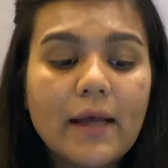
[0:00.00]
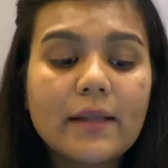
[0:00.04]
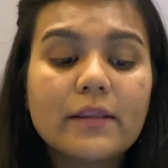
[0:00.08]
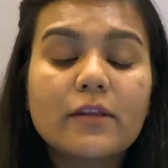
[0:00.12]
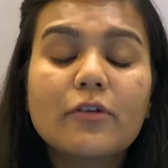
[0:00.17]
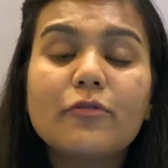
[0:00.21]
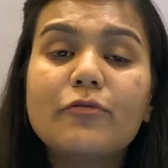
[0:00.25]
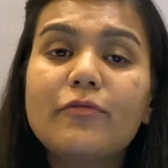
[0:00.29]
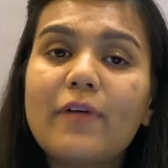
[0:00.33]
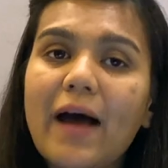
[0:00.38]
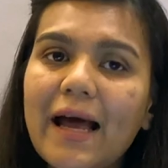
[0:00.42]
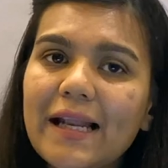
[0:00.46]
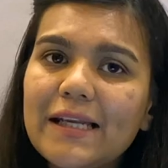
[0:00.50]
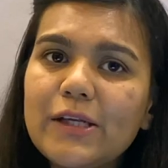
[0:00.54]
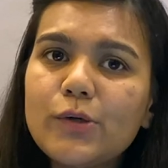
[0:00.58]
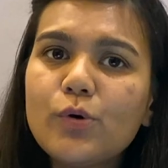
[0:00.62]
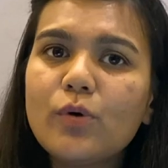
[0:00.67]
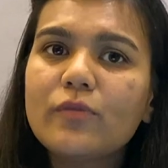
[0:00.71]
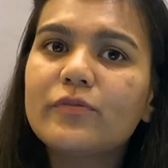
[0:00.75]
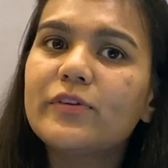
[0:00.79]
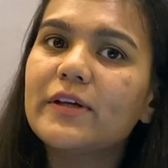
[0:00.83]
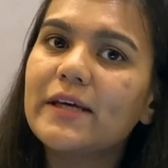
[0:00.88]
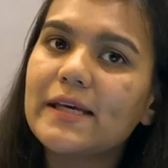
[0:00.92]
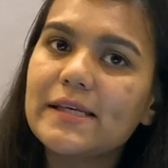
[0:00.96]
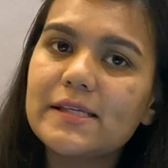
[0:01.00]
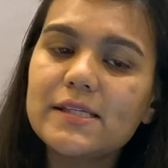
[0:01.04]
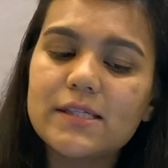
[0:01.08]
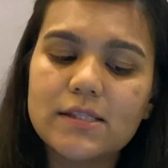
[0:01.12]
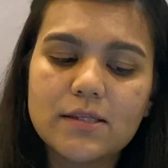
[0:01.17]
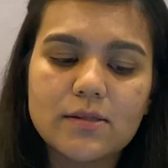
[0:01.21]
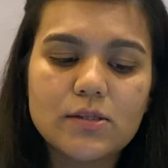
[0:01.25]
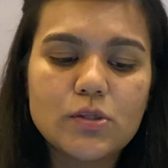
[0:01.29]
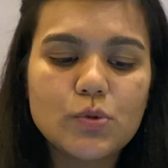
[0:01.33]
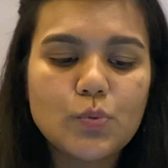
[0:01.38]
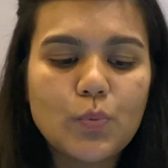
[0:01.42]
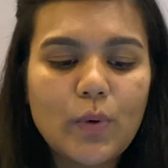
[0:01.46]
The value of the
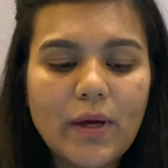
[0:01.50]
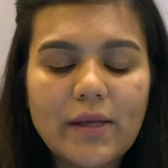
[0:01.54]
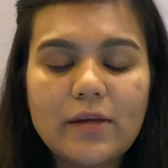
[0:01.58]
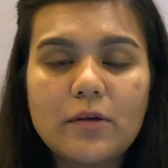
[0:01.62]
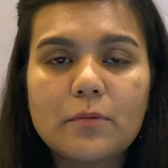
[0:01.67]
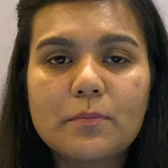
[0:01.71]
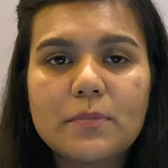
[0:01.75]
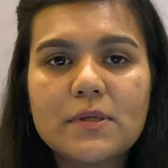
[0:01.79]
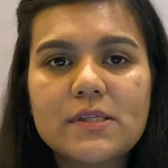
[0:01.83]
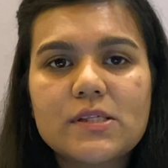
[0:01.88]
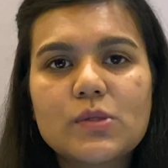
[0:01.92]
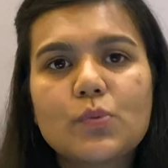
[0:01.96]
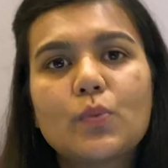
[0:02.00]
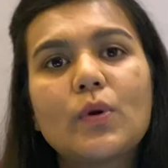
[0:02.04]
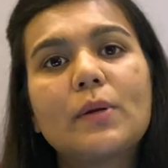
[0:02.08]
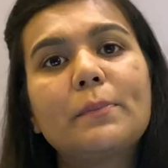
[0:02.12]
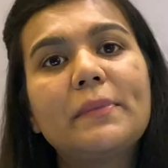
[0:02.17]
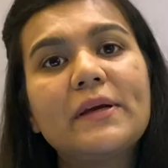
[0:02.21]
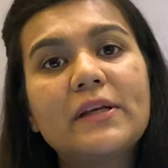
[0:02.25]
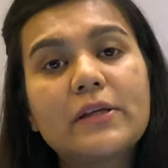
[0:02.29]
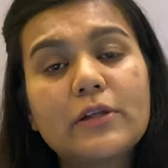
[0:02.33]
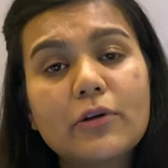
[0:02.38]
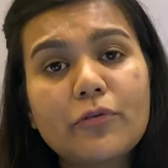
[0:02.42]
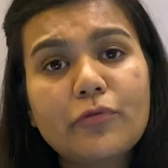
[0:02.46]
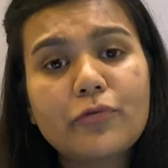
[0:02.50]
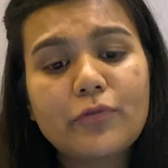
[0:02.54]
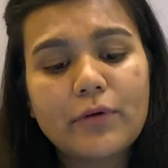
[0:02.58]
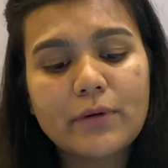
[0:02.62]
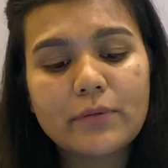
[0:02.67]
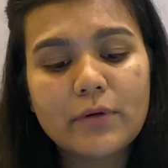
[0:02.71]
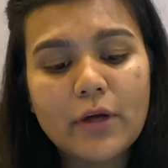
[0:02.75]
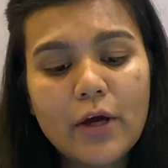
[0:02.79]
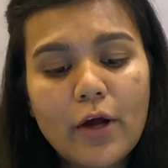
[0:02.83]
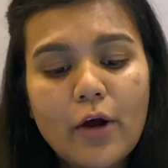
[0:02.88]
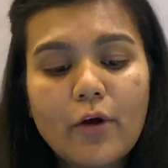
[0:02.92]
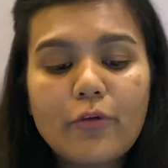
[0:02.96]
instance variables will be different
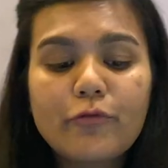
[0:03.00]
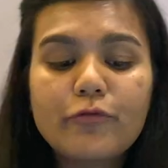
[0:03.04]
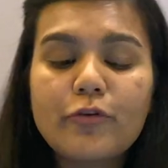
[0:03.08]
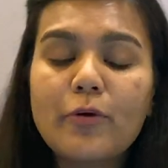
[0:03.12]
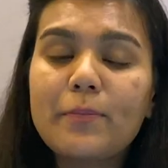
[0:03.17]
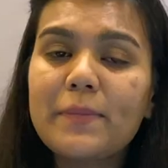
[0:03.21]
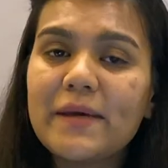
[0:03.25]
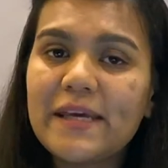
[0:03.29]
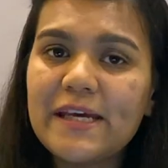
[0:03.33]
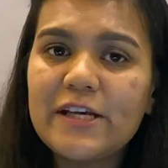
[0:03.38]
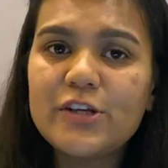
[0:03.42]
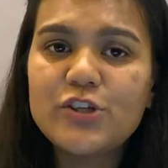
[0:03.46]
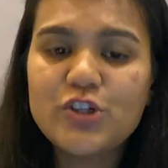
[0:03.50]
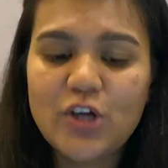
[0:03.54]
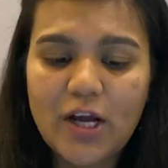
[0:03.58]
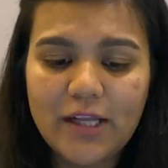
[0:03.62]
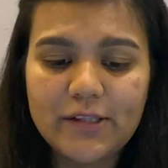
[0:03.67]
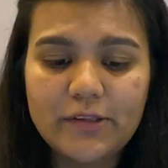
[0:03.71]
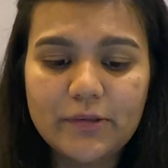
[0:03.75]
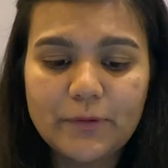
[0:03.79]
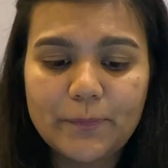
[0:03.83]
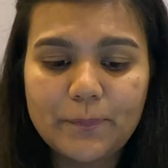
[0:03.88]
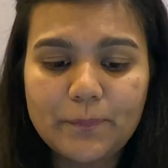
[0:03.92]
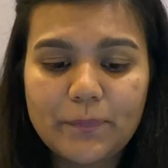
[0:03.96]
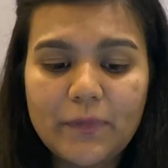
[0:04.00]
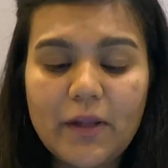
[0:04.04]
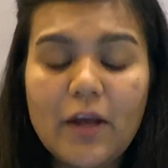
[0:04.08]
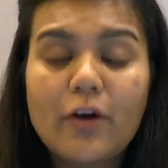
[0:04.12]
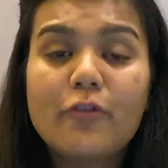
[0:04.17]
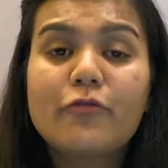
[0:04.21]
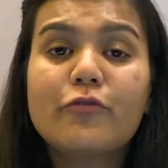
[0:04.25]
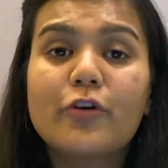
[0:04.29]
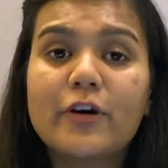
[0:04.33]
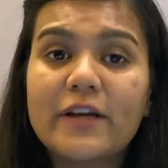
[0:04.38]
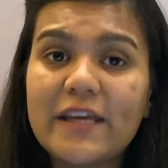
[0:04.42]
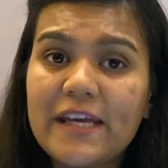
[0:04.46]
from each other
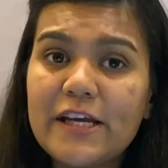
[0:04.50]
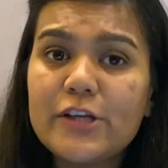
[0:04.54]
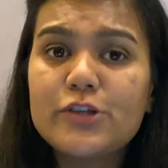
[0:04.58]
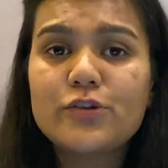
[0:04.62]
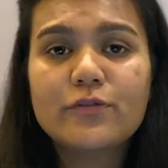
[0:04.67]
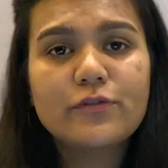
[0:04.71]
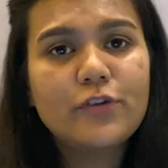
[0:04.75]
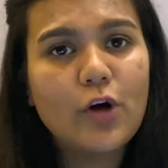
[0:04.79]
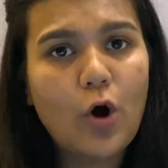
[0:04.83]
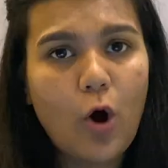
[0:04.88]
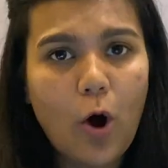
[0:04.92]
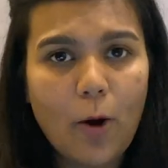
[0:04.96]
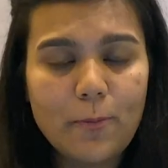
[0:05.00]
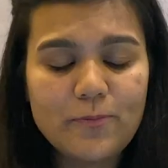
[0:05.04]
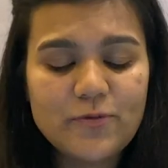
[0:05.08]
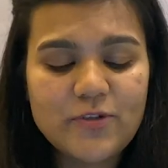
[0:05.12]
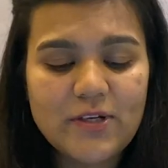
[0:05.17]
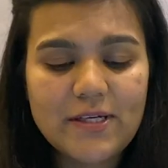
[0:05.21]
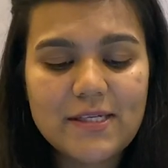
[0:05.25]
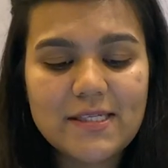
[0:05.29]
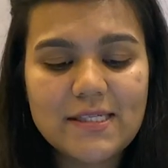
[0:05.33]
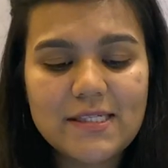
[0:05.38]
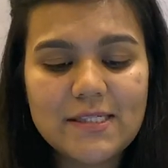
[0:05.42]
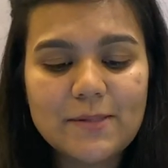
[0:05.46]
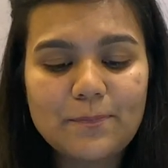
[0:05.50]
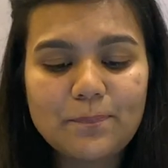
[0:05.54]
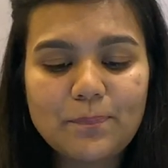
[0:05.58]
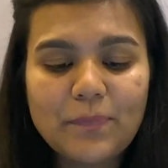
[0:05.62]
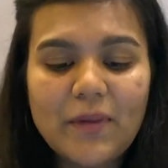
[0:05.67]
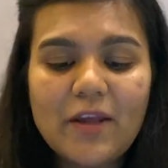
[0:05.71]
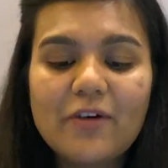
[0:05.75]
for each of the objects.